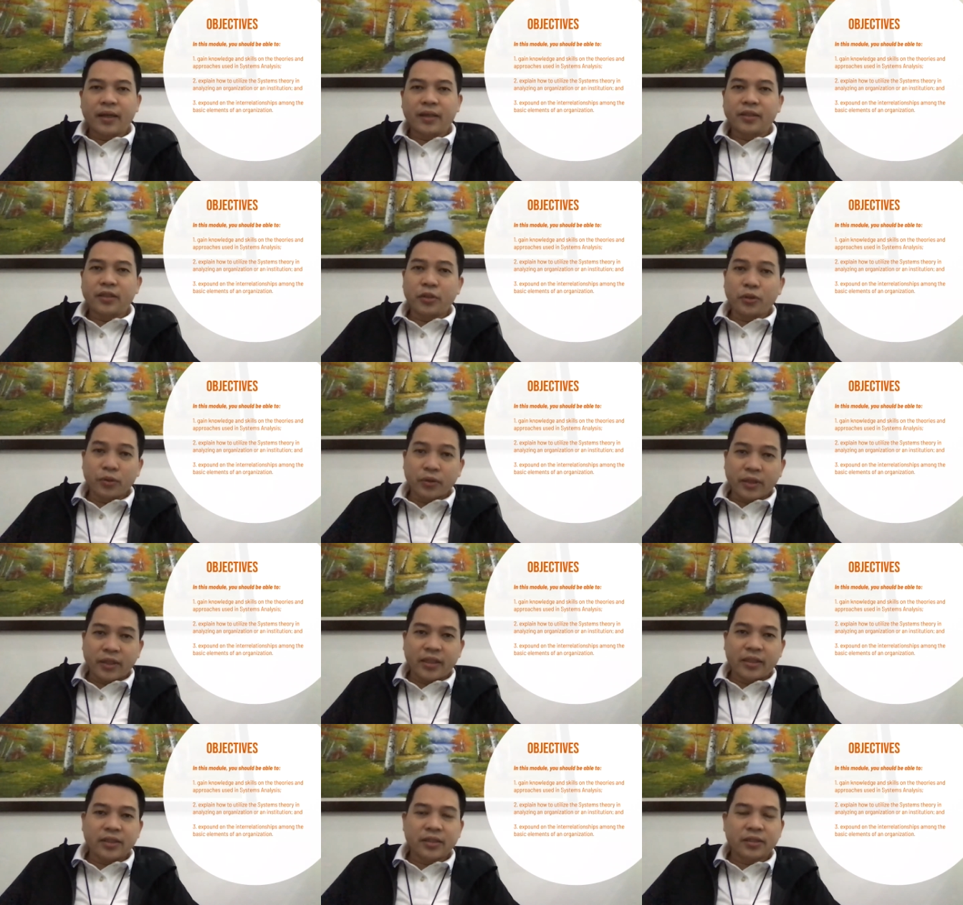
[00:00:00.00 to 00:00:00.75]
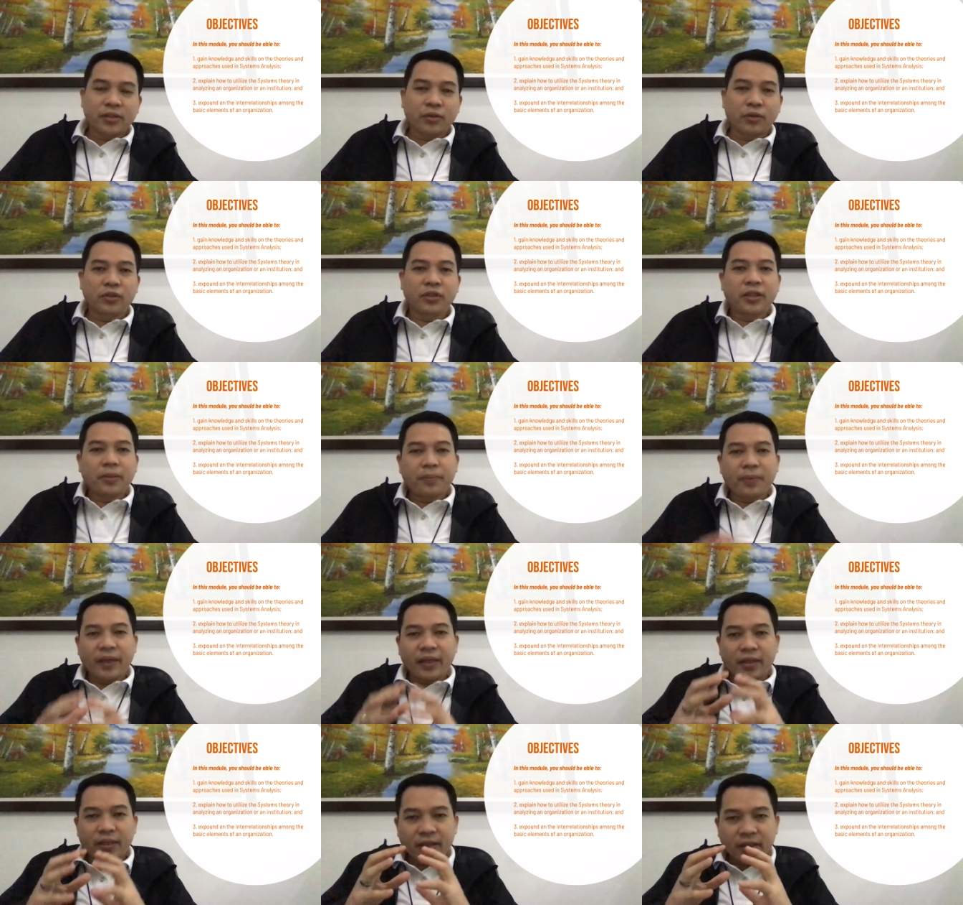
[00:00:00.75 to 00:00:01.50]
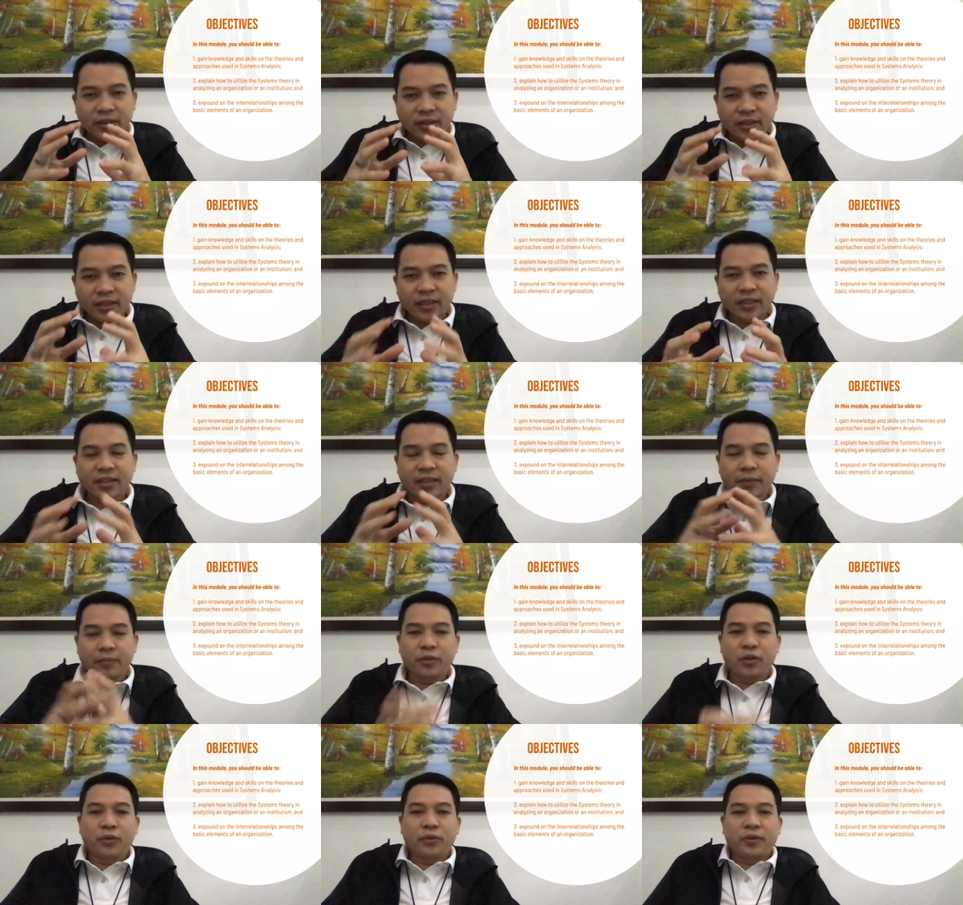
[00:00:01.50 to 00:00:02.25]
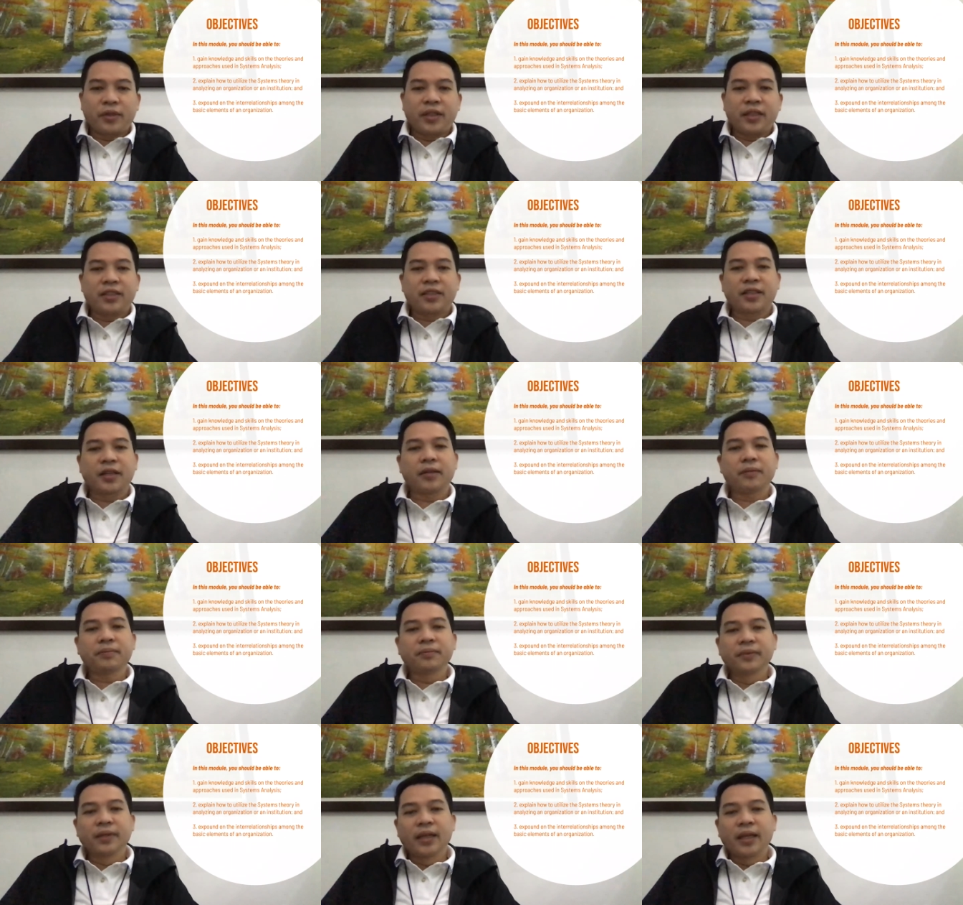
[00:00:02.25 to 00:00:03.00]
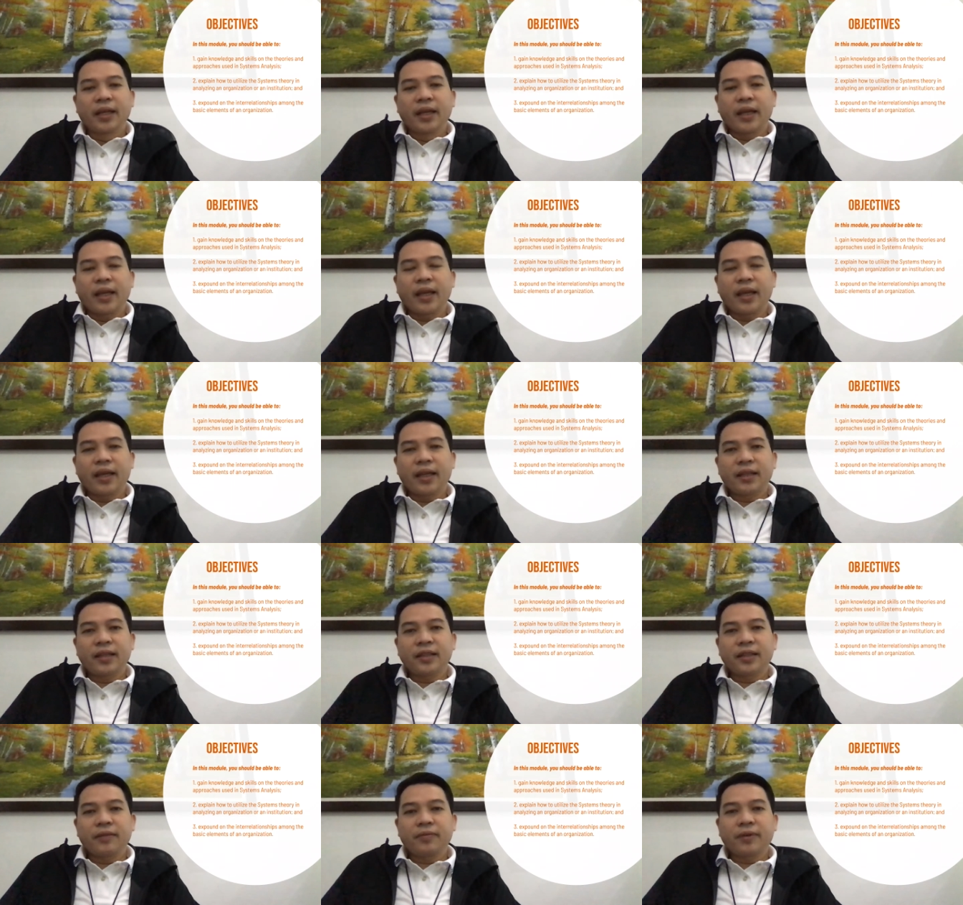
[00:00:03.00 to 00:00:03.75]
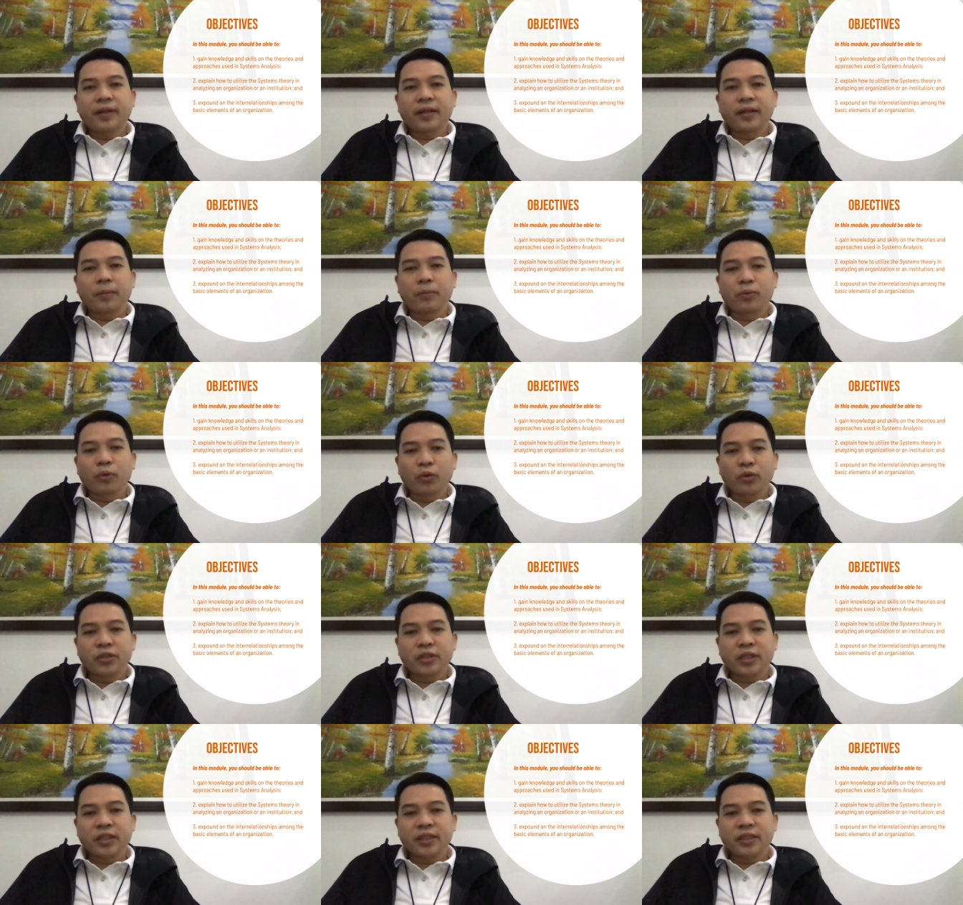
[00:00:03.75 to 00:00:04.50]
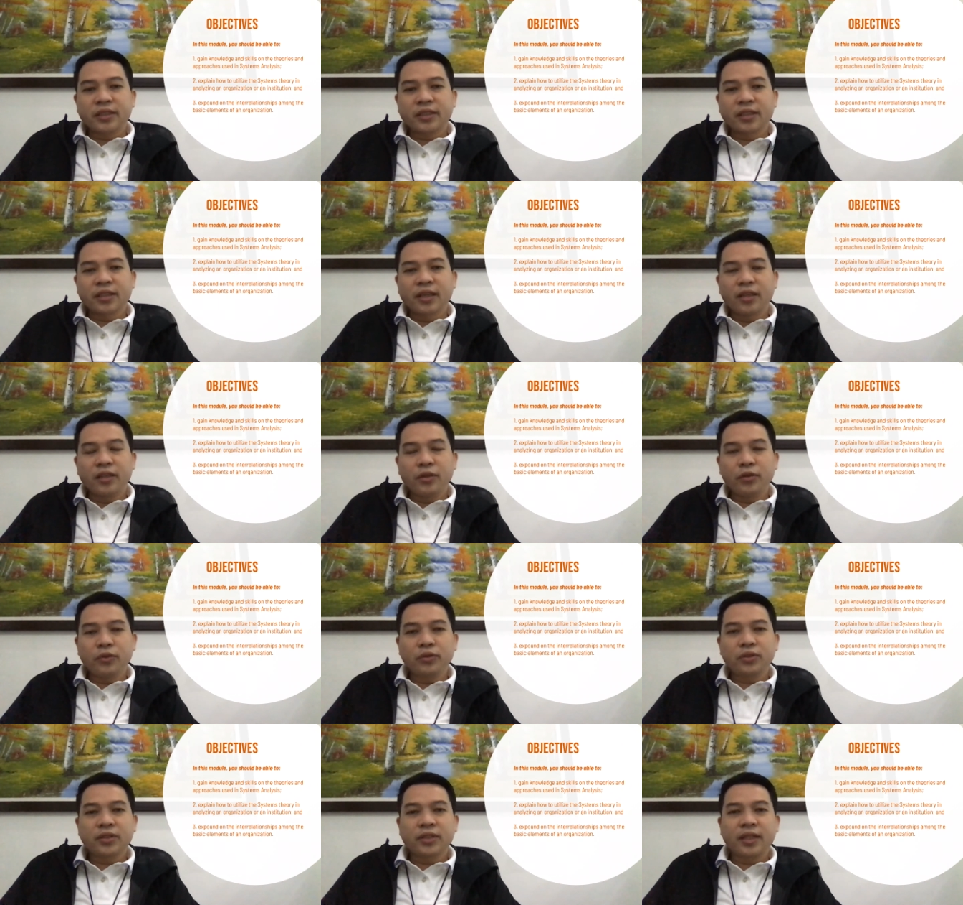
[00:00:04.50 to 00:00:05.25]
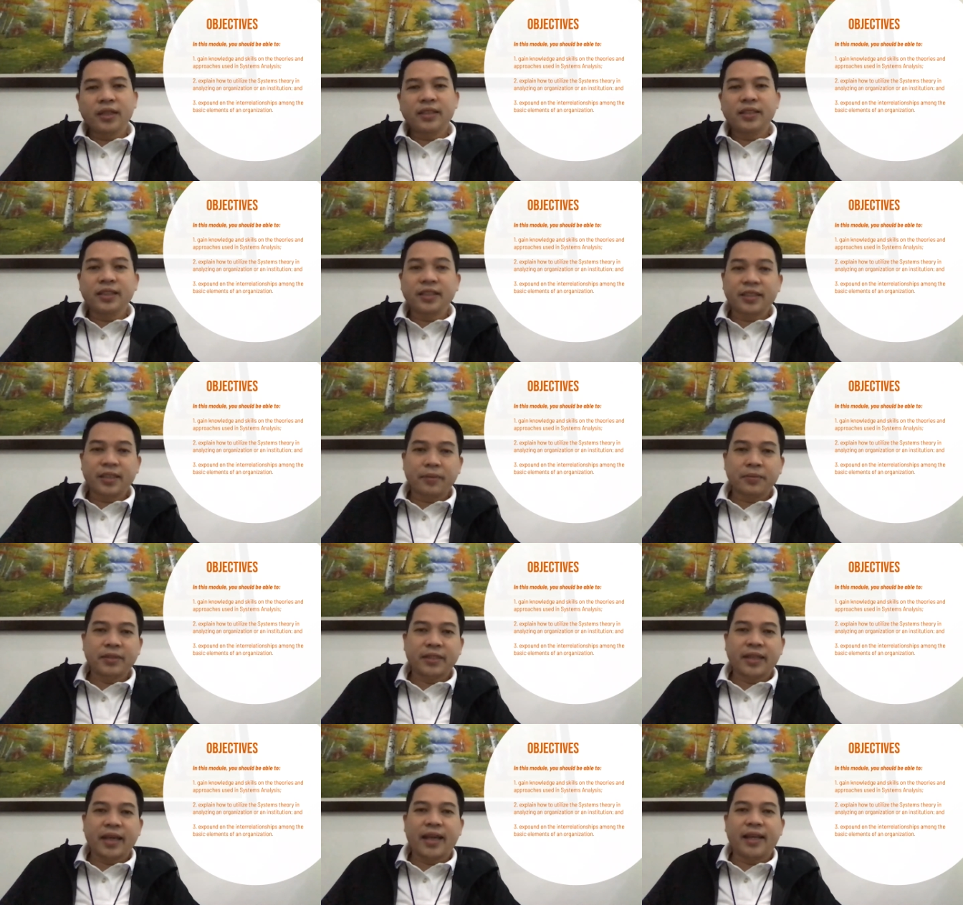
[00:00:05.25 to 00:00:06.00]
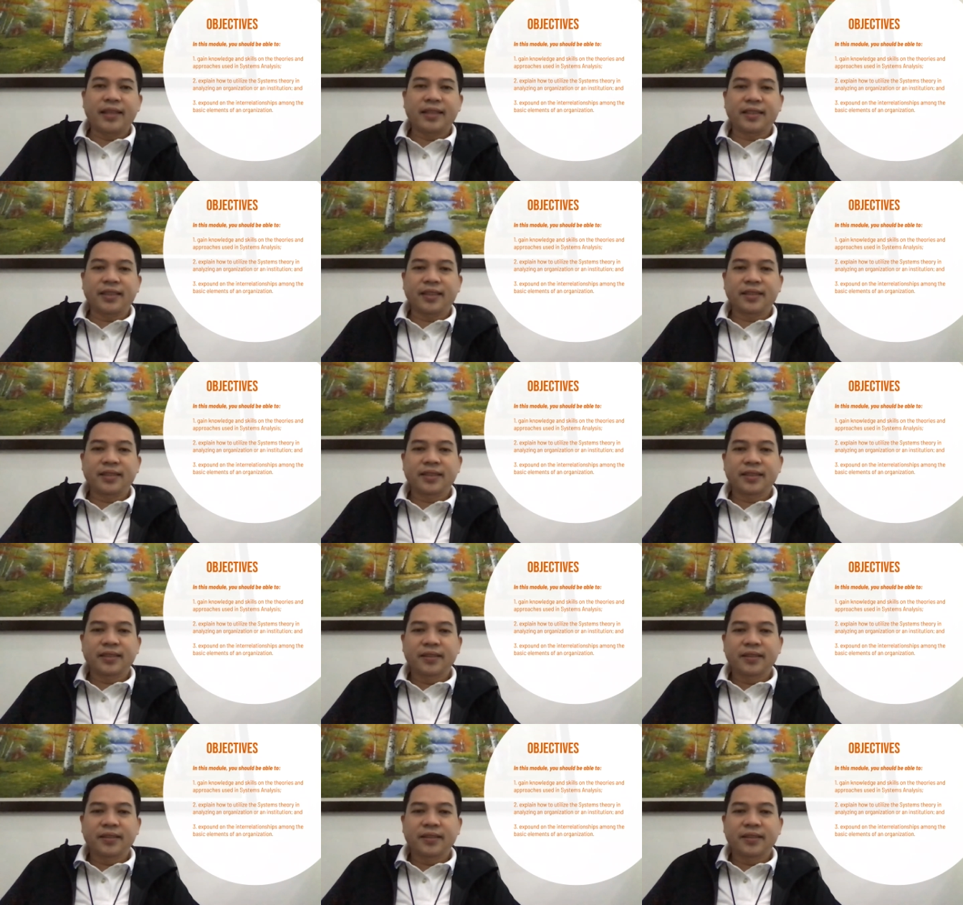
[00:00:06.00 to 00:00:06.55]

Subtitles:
theories or simply the system theory itself and the different approaches used in systems analysis.